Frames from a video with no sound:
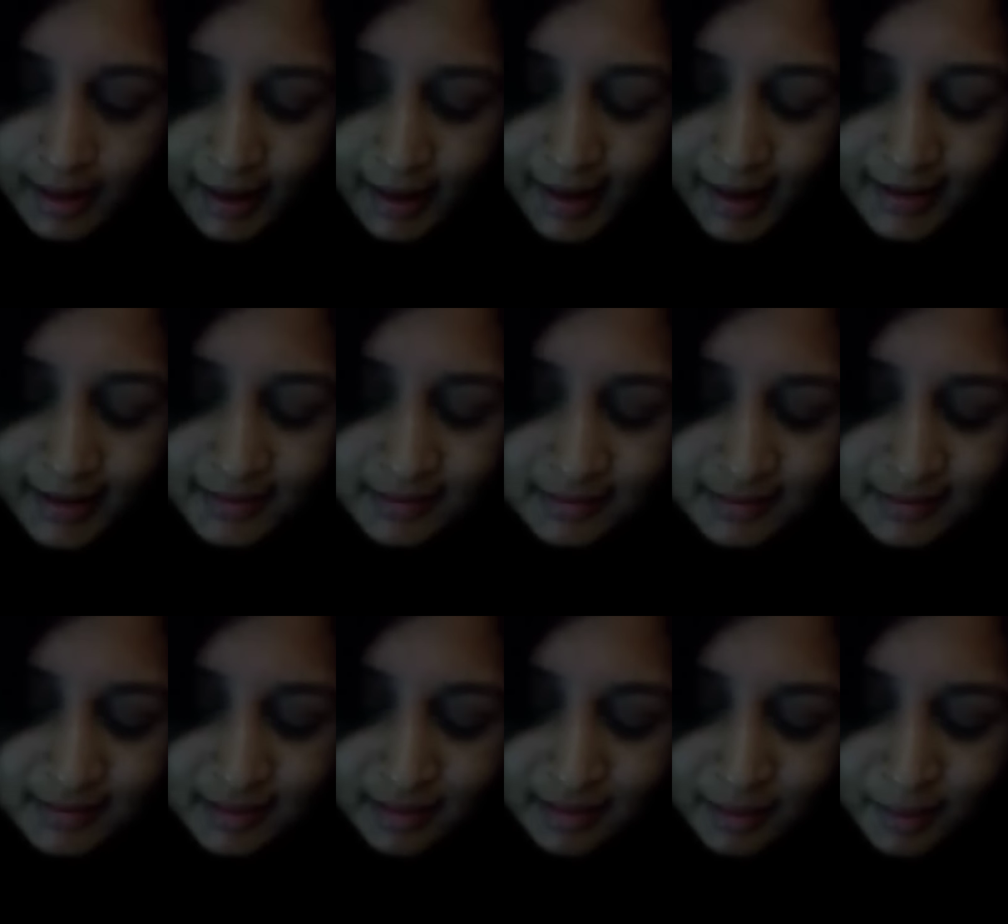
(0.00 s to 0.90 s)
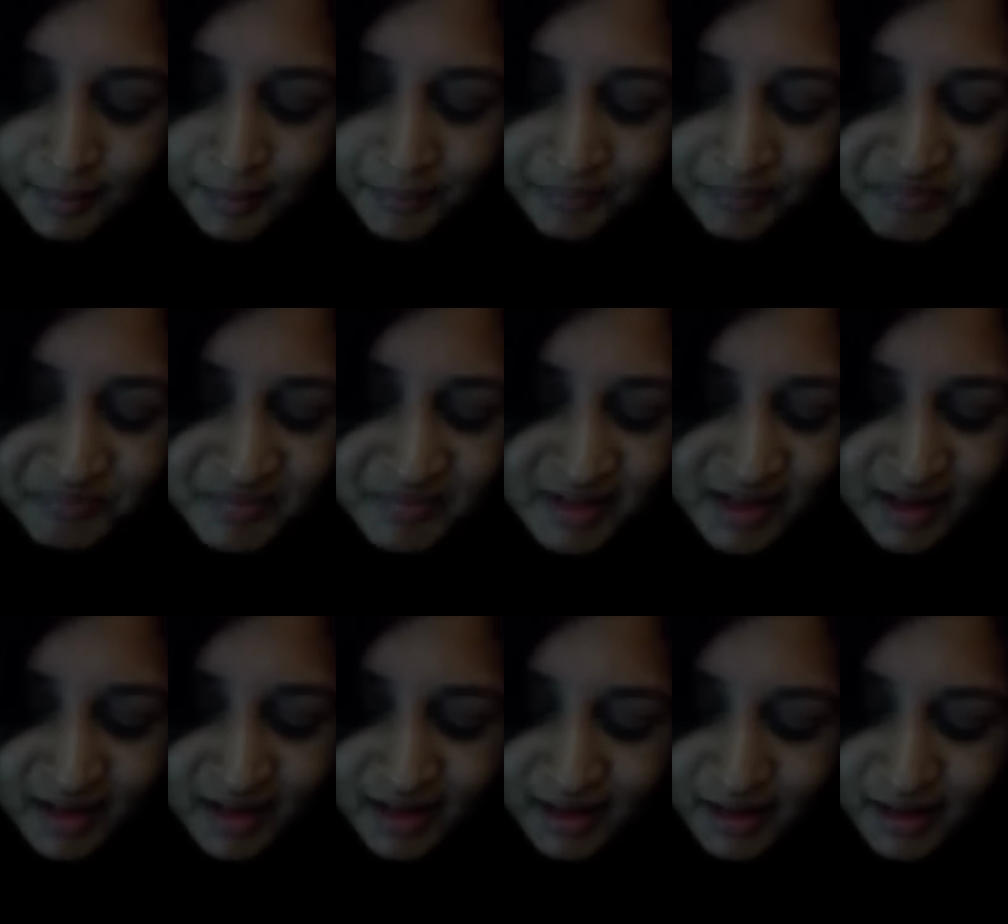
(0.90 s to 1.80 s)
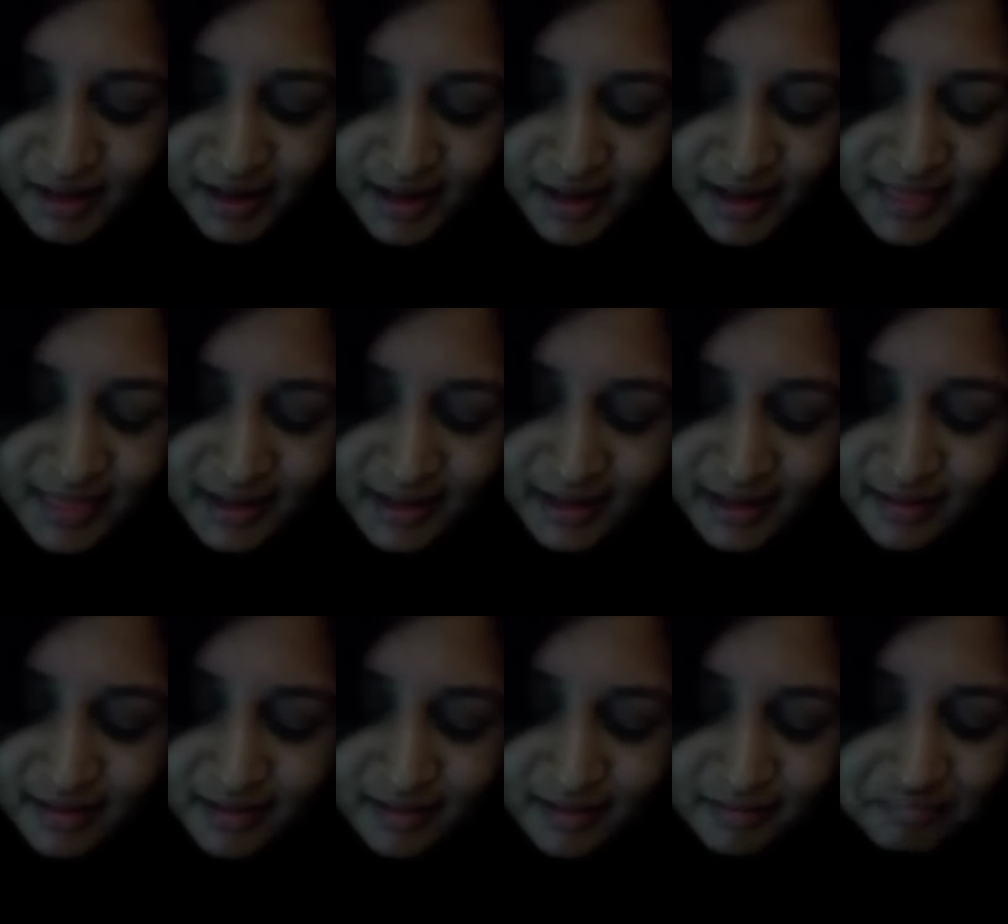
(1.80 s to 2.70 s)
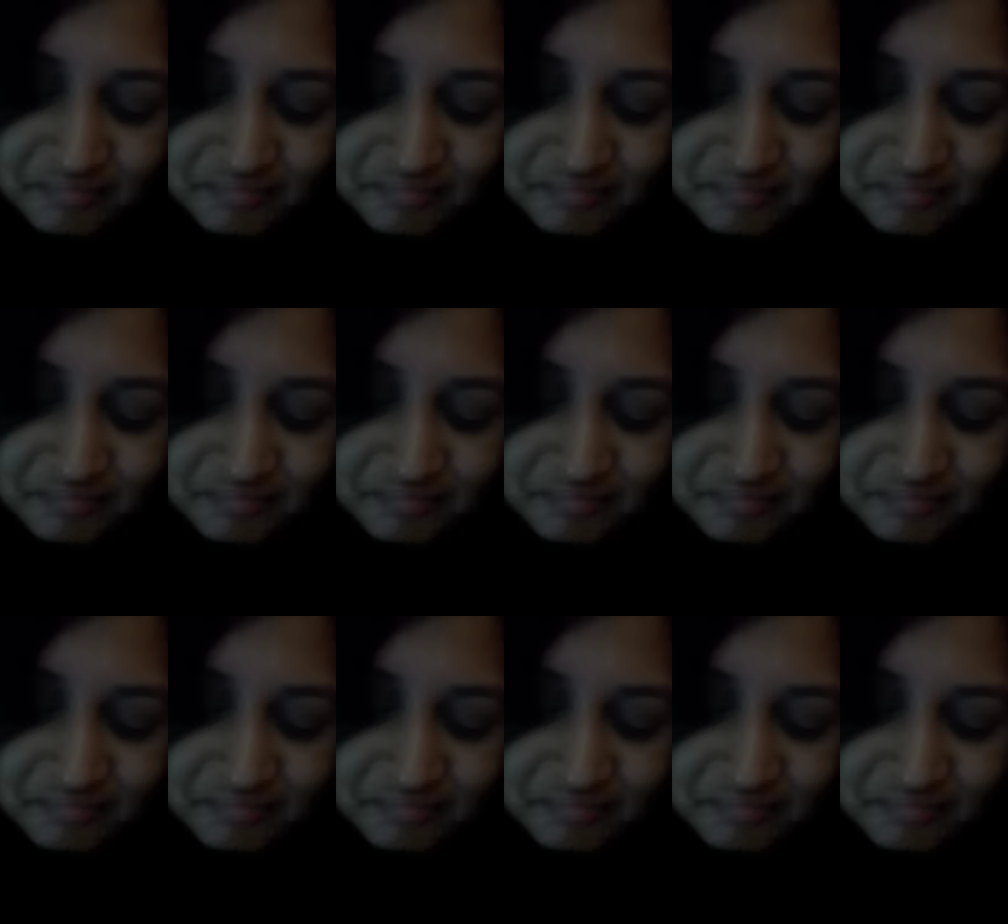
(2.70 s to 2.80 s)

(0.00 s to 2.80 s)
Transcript: And I think